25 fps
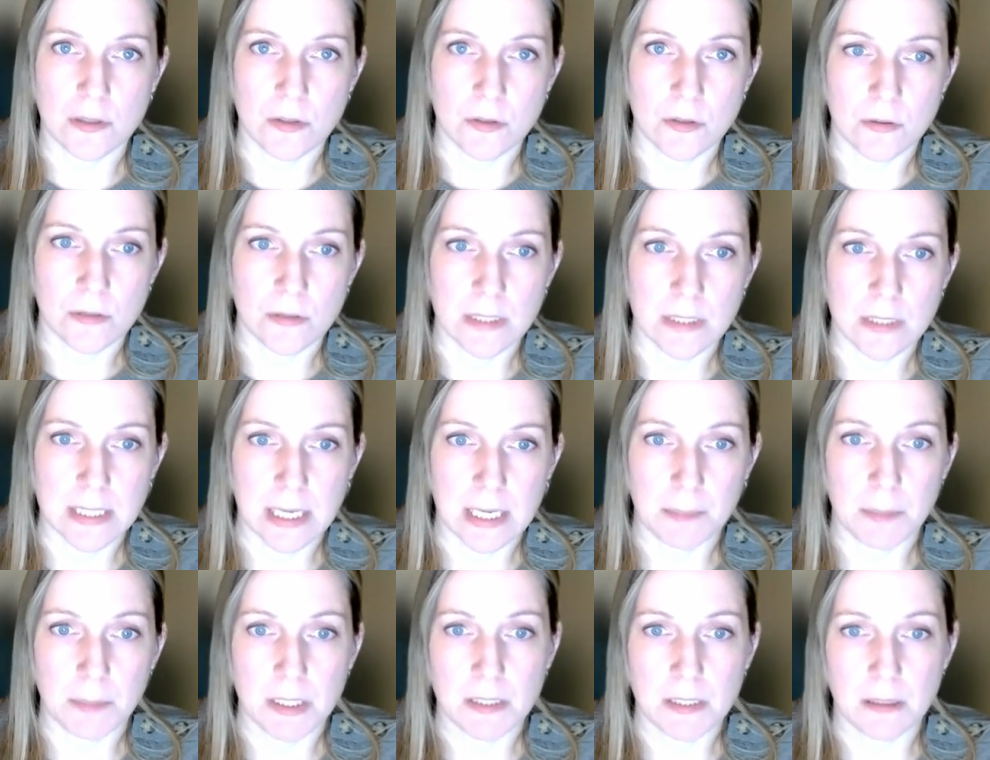certain
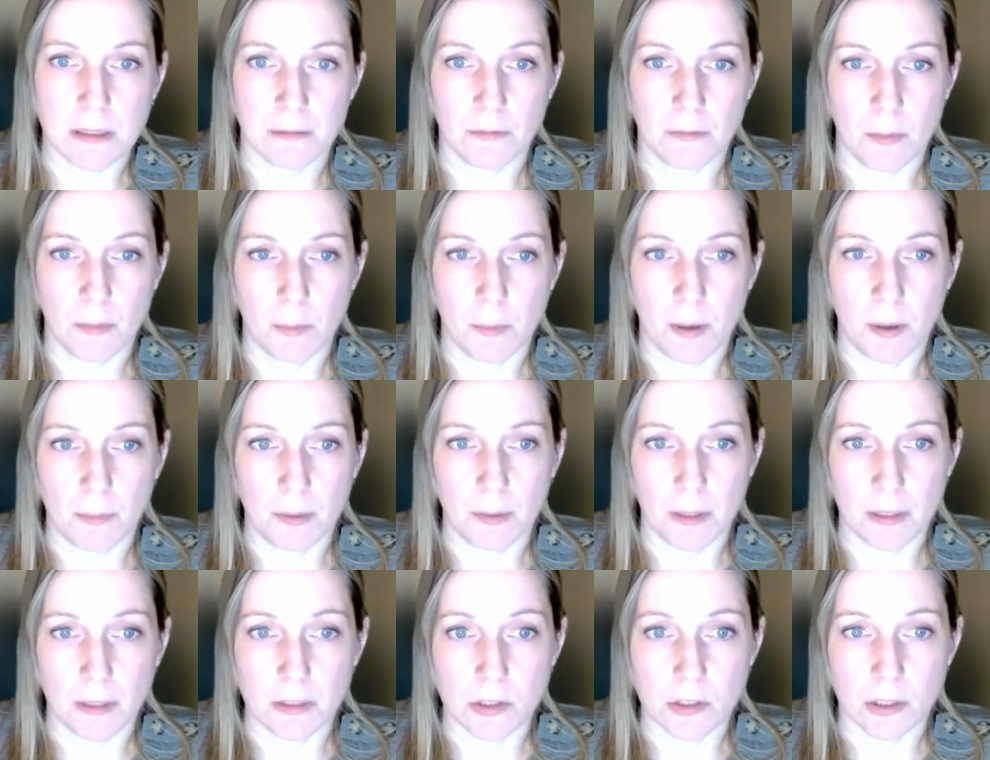segment of the
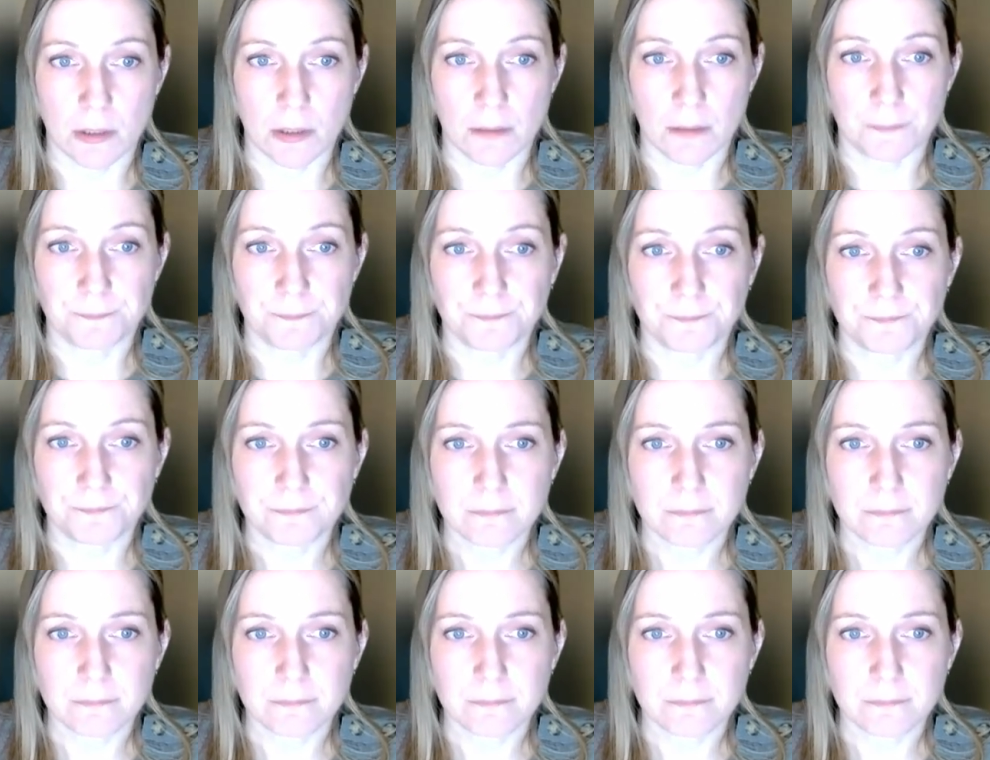population.